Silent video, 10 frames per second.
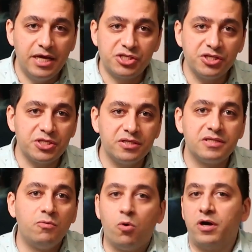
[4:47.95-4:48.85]
It just
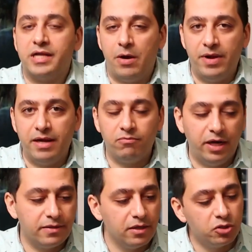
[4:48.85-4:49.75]
doesn't work that way,
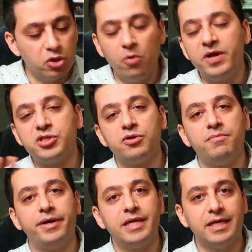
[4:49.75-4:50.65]
right? Don't waste
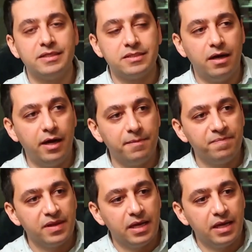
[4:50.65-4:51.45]
your money and time.